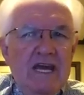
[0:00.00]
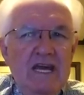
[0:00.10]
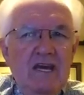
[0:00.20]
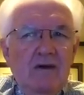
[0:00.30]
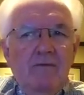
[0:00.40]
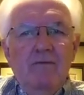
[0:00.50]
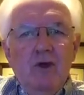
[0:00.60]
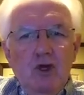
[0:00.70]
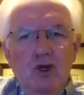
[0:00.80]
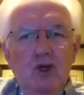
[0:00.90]
if
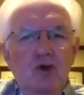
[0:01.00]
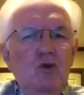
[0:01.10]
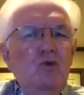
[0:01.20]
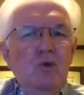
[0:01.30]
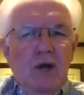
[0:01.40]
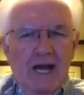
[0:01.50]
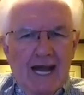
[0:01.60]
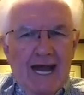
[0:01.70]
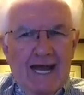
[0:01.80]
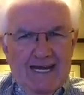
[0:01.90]
you
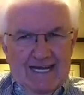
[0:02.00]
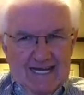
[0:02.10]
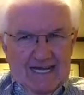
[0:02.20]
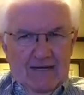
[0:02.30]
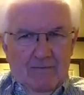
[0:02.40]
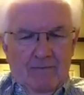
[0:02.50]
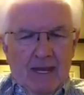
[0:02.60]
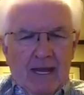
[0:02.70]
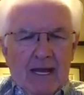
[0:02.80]
let Him.